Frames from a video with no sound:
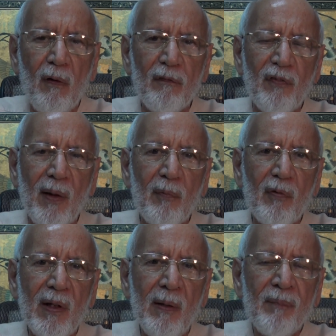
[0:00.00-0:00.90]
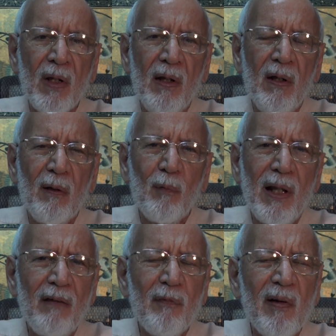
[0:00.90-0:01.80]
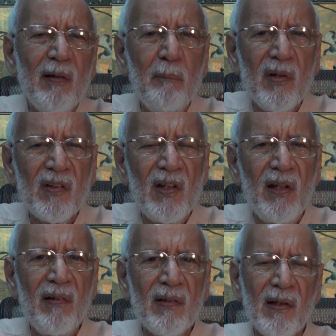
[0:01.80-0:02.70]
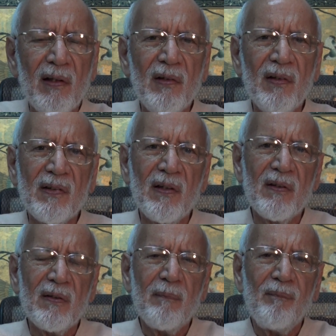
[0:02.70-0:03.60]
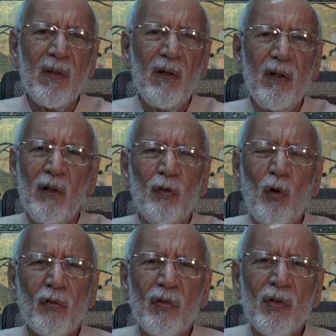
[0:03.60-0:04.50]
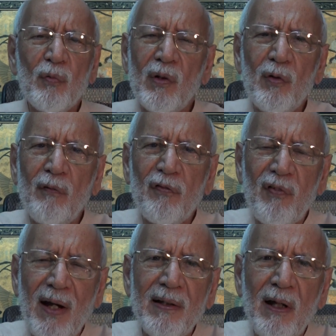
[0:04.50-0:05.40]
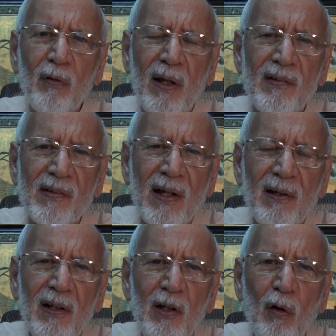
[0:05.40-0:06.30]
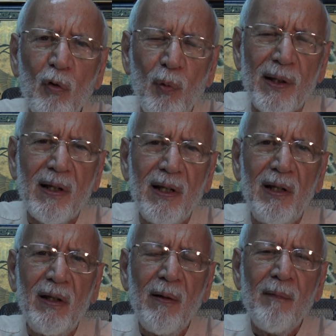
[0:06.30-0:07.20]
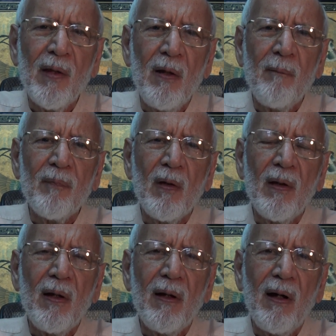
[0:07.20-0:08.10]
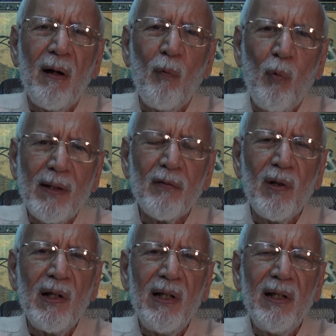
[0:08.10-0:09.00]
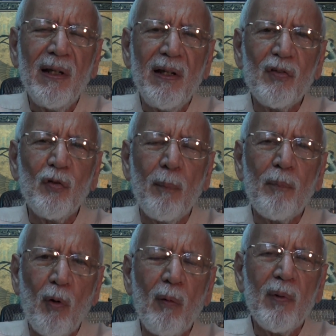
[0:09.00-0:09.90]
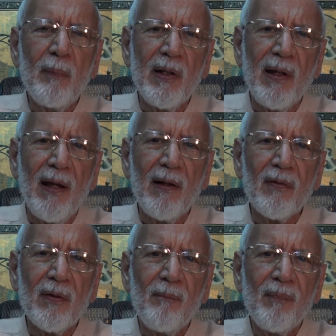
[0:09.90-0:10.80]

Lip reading: of February will have very mysterious illnesses. Doctors will not find out exactly or quickly what really is your problem in health,